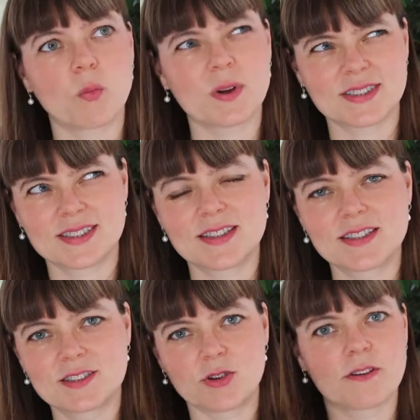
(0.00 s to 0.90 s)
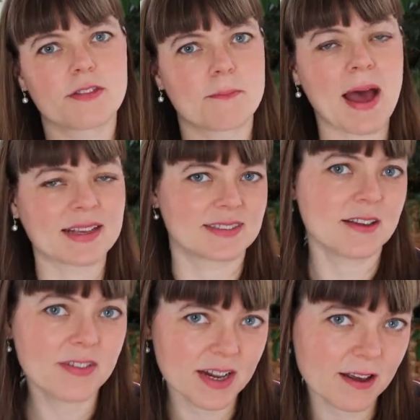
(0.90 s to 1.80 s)
What's sort of the
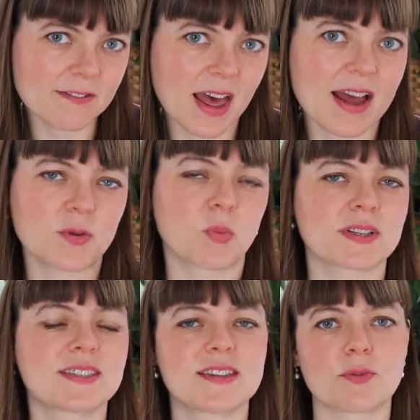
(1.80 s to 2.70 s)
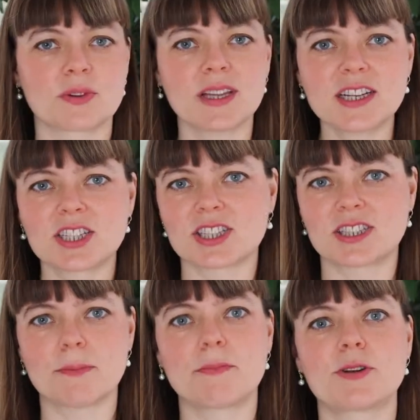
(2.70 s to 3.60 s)
passivity of that? What's the
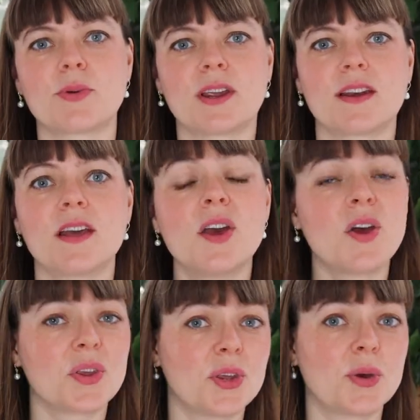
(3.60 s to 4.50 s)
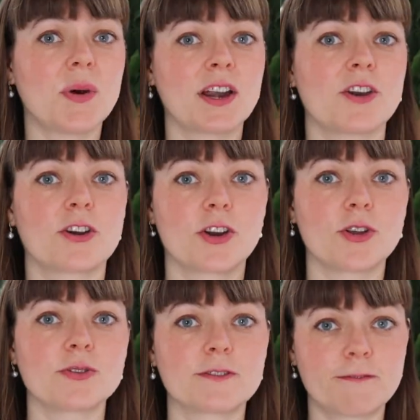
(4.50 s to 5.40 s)
relationship between you and your
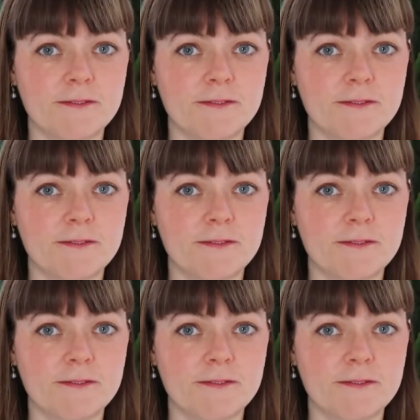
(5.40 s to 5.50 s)
news